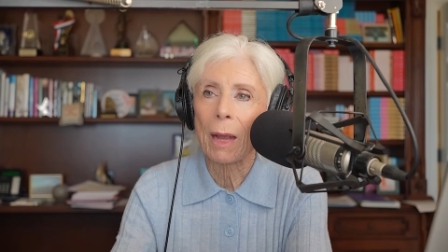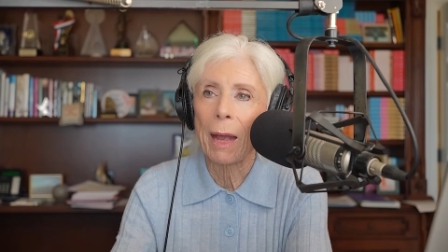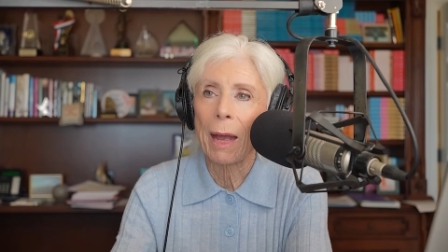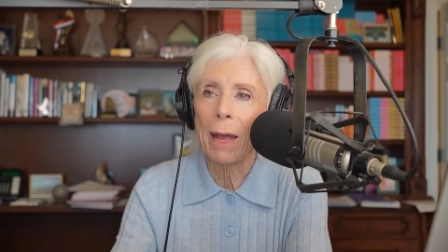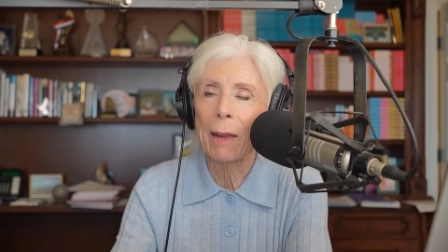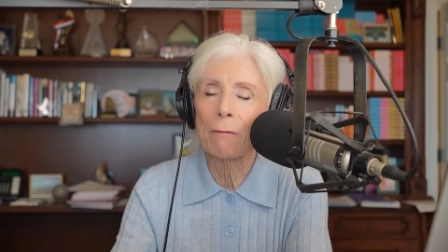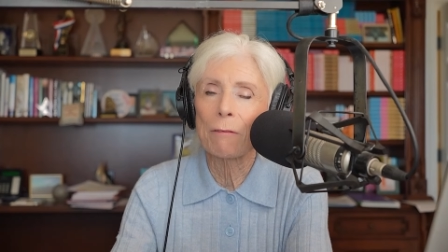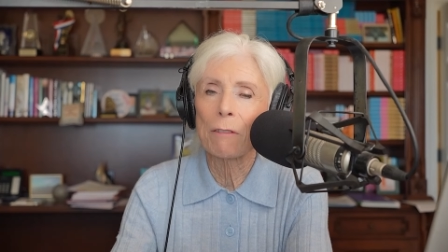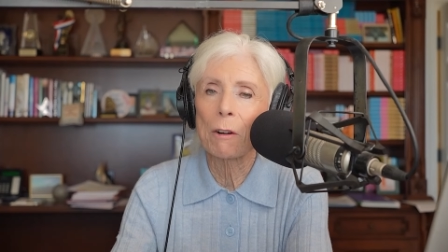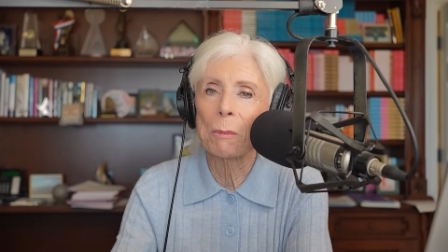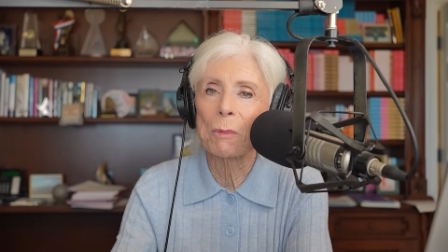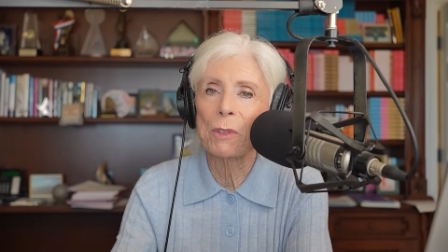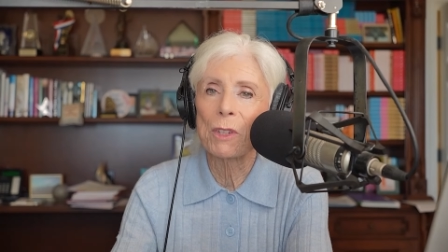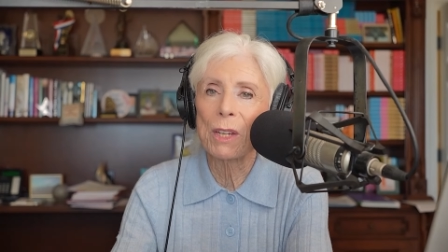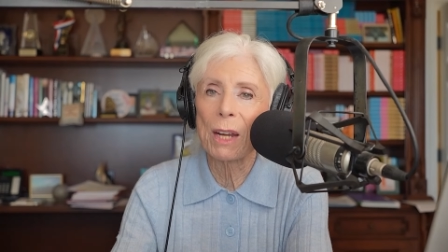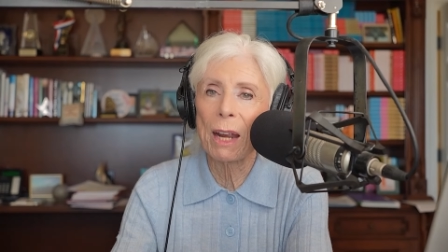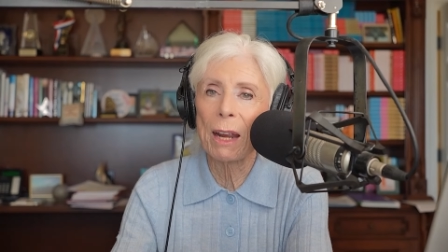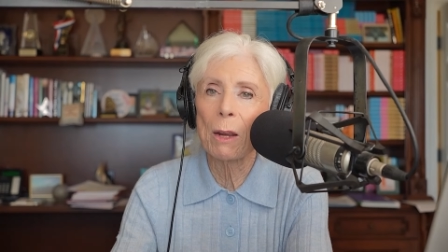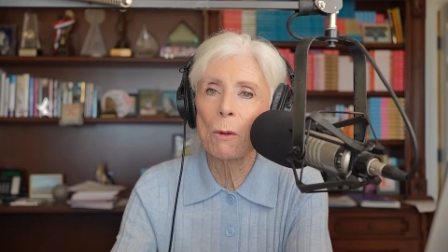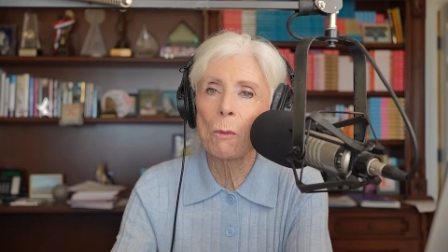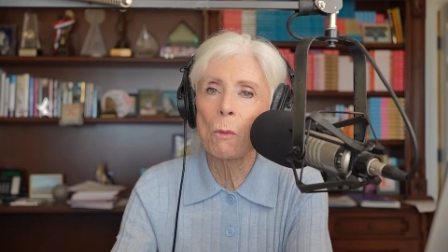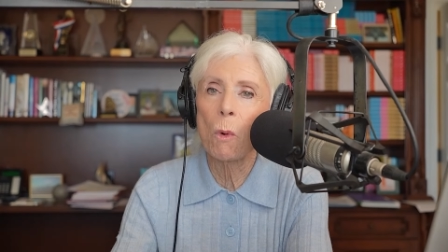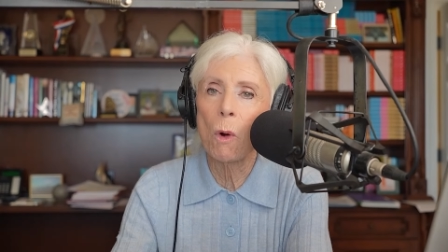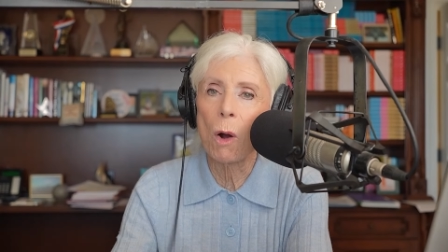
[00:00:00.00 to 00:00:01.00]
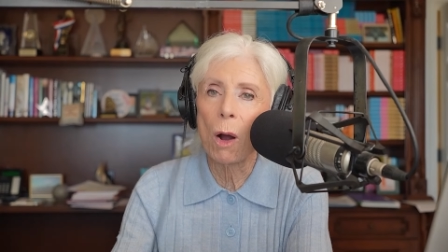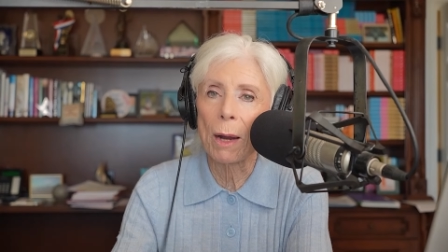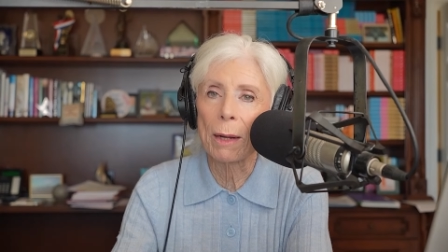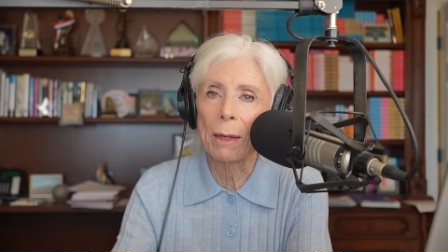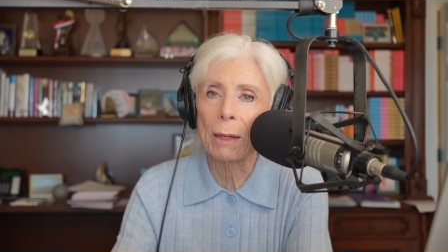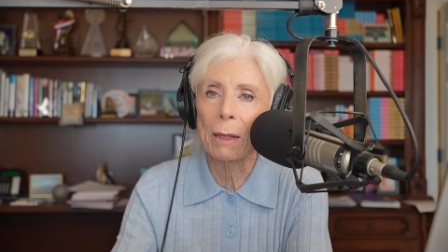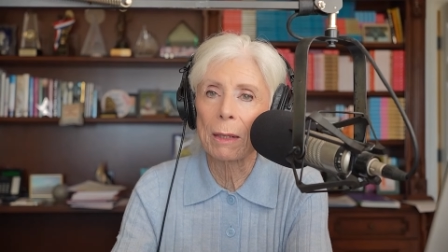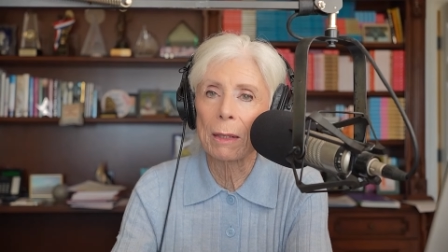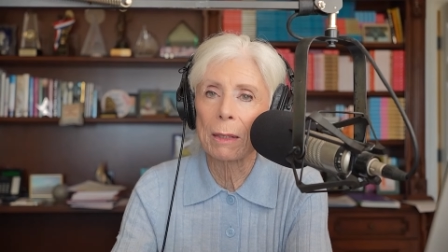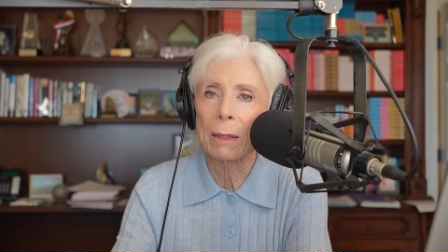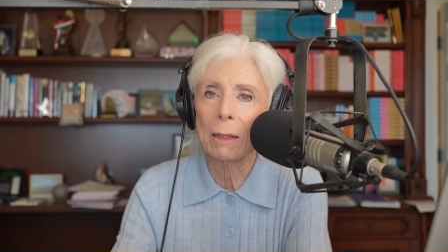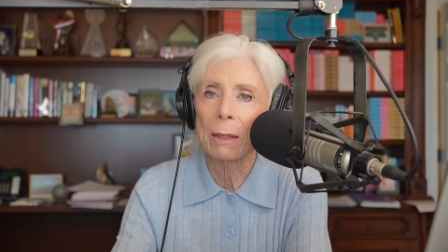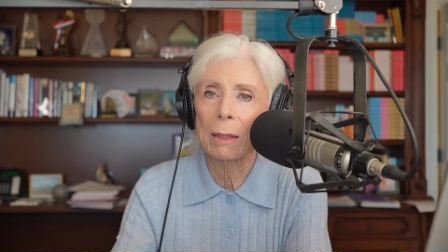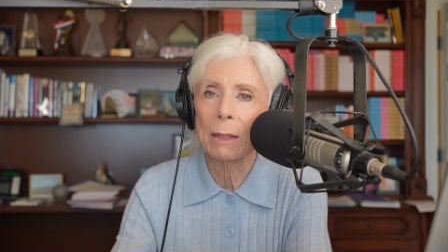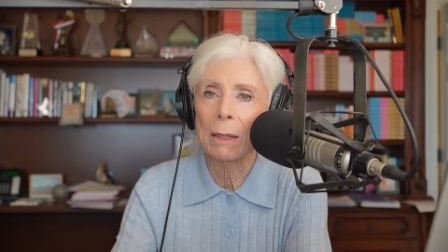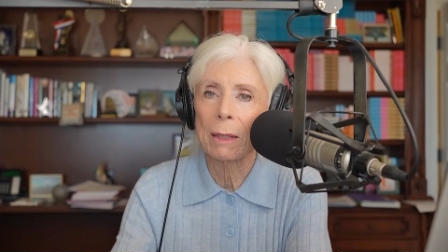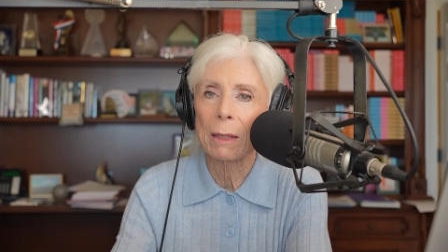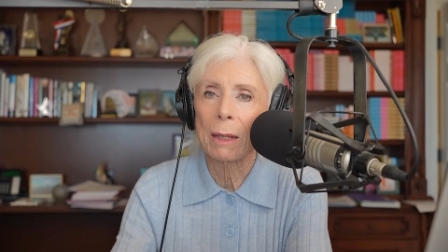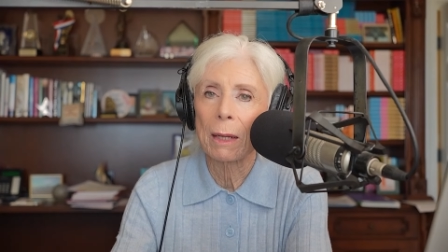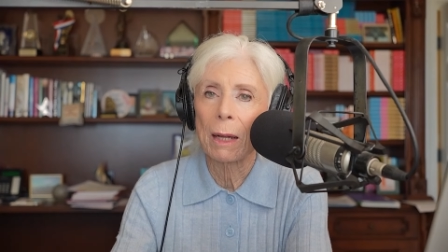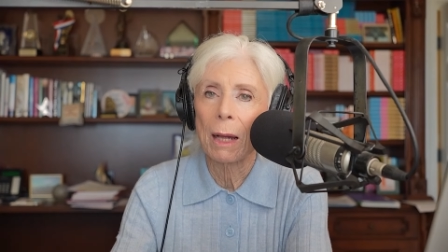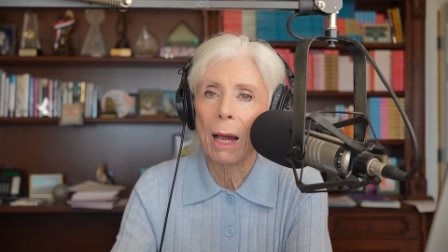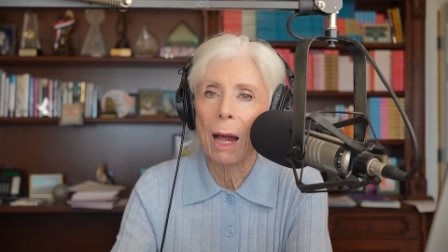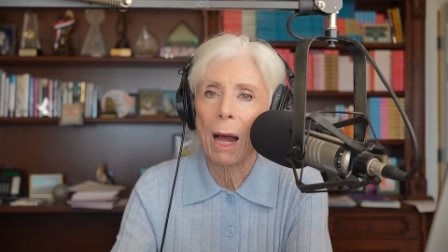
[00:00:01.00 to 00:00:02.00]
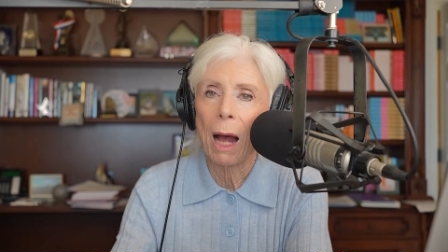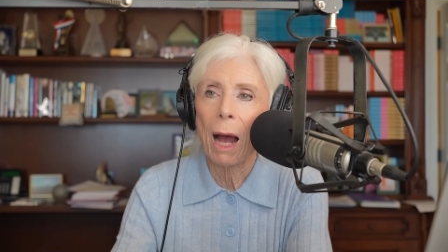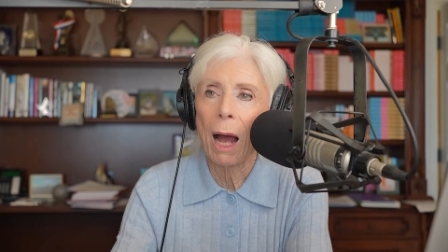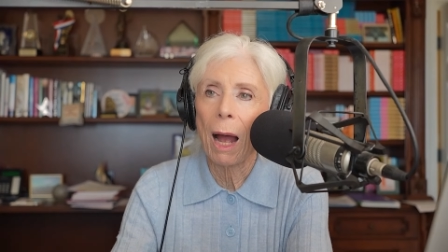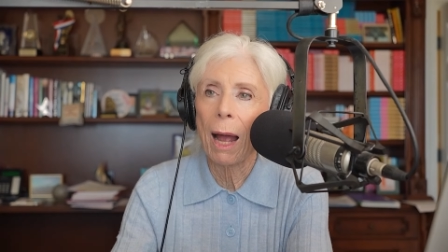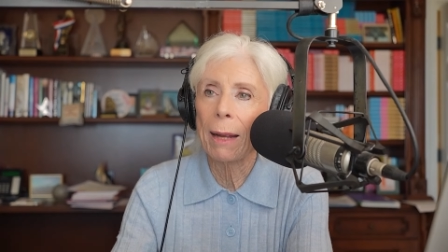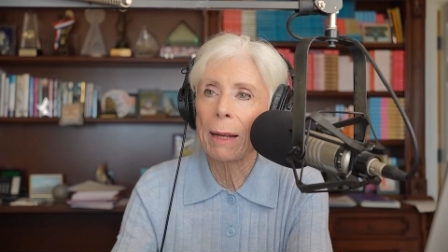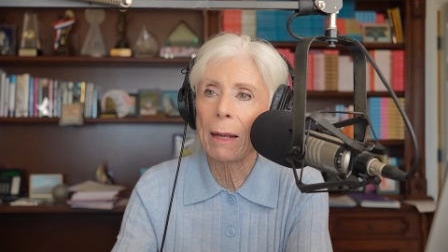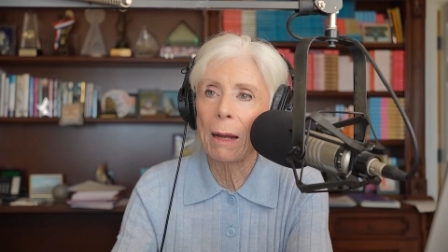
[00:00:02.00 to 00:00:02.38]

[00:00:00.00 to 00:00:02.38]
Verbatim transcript: And from day one, I